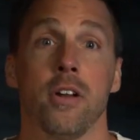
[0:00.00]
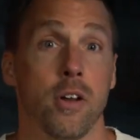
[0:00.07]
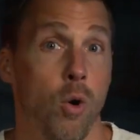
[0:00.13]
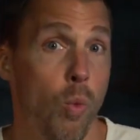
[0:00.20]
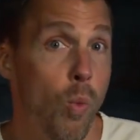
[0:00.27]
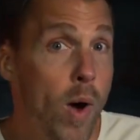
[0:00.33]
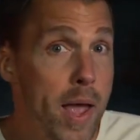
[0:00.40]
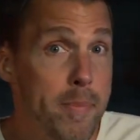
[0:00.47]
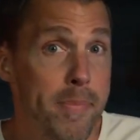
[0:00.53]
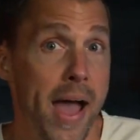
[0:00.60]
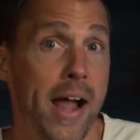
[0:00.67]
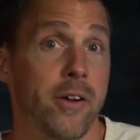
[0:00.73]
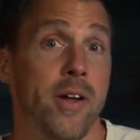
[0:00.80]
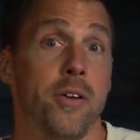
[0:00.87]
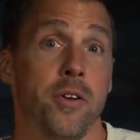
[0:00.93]
on a white
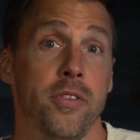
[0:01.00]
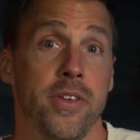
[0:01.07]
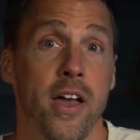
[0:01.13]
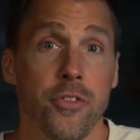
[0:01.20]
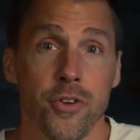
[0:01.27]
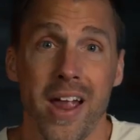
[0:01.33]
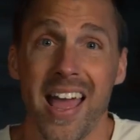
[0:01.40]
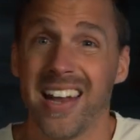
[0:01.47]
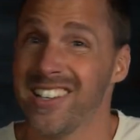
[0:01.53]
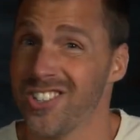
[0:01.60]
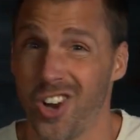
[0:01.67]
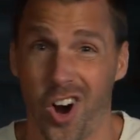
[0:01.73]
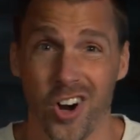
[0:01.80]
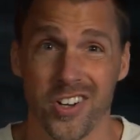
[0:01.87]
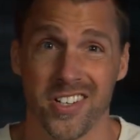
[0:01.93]
background, on the other hand, is
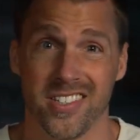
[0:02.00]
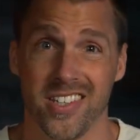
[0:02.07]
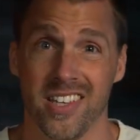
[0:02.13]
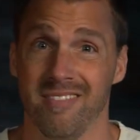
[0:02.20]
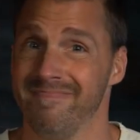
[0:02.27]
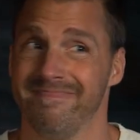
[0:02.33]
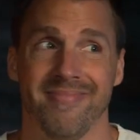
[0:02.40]
hard to see